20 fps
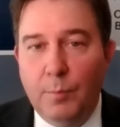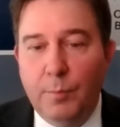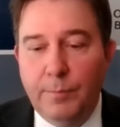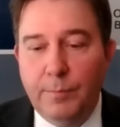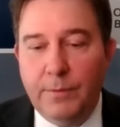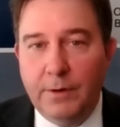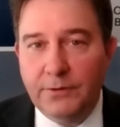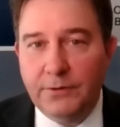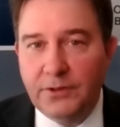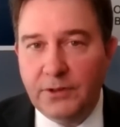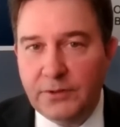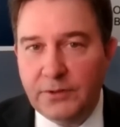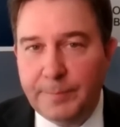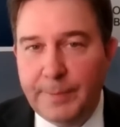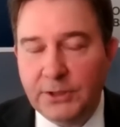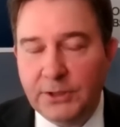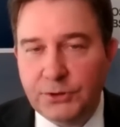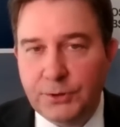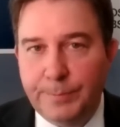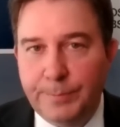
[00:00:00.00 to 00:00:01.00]
There's a
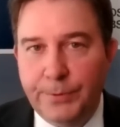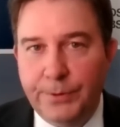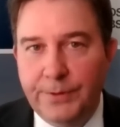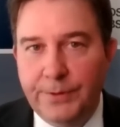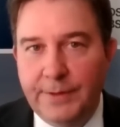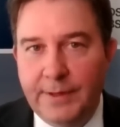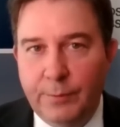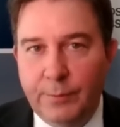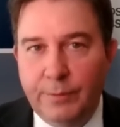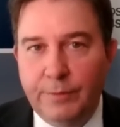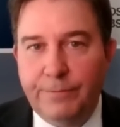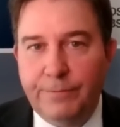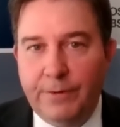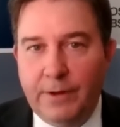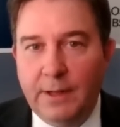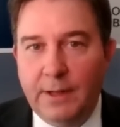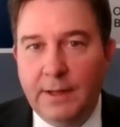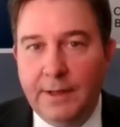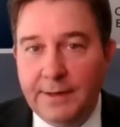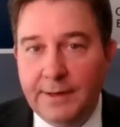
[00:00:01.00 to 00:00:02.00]
special burden that will
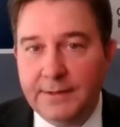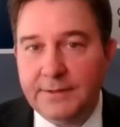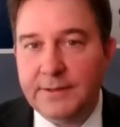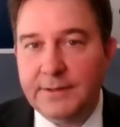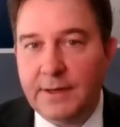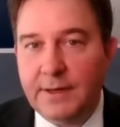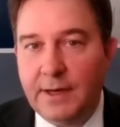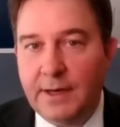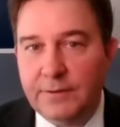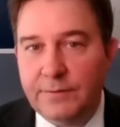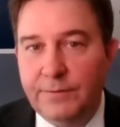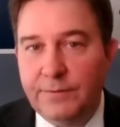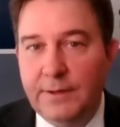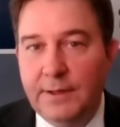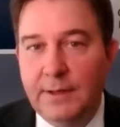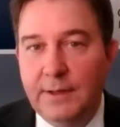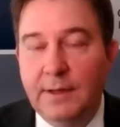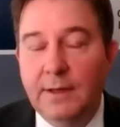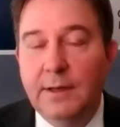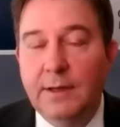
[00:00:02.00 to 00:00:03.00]
fall on us at
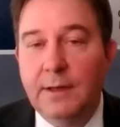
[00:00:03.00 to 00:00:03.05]
OSFI